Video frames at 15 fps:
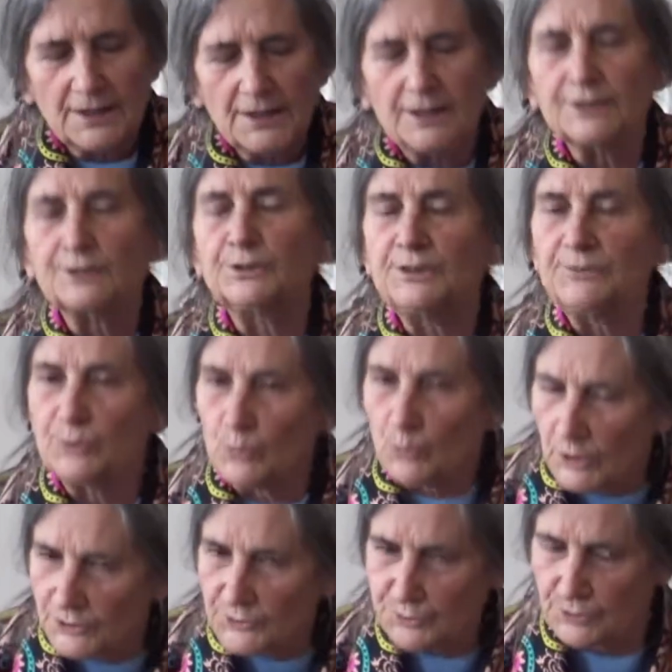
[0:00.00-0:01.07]
I don't even
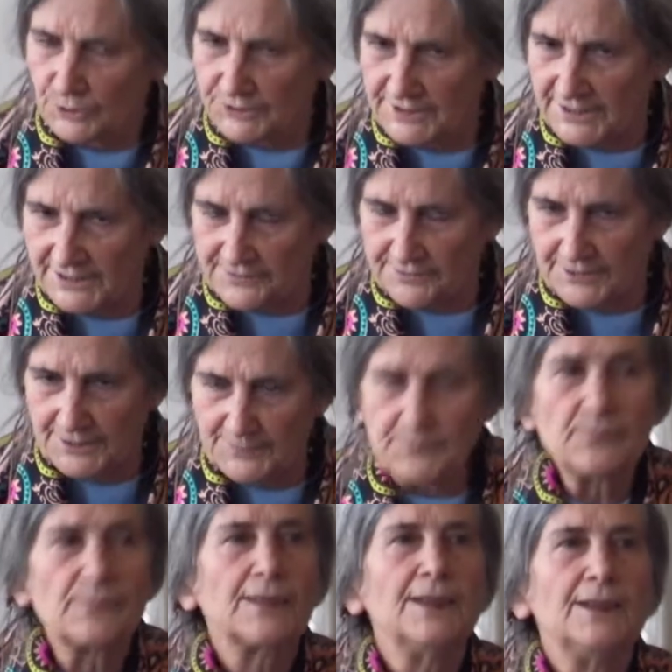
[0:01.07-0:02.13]
want to contact them